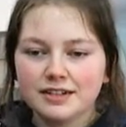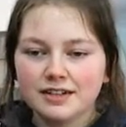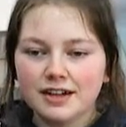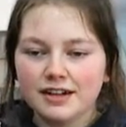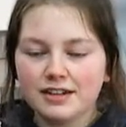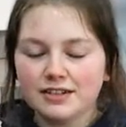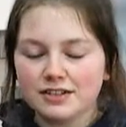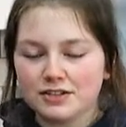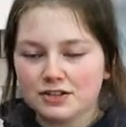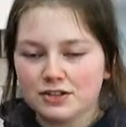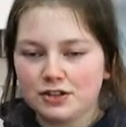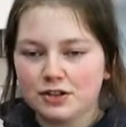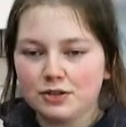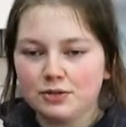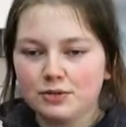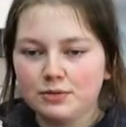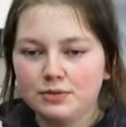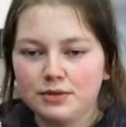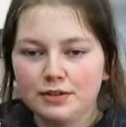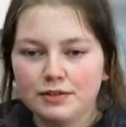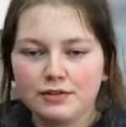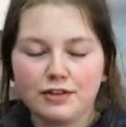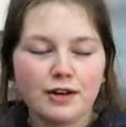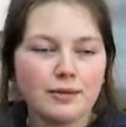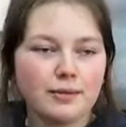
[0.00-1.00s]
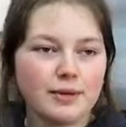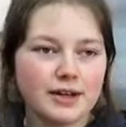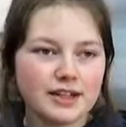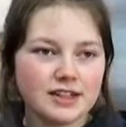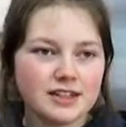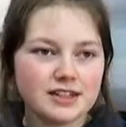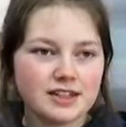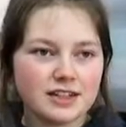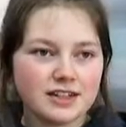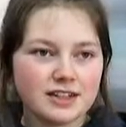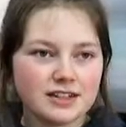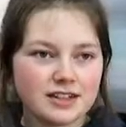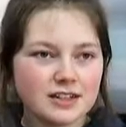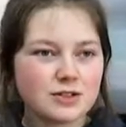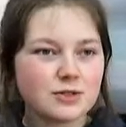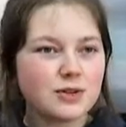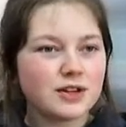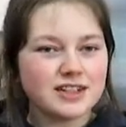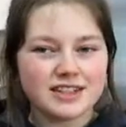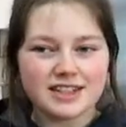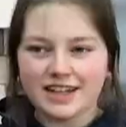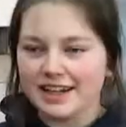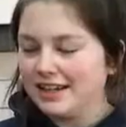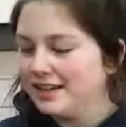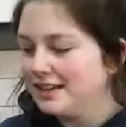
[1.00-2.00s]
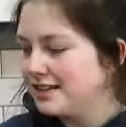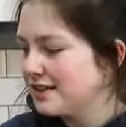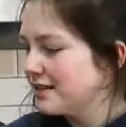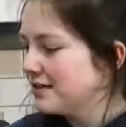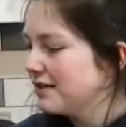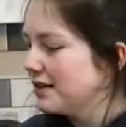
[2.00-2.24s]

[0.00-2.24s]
as a dough, if that makes sense. It's quite dense.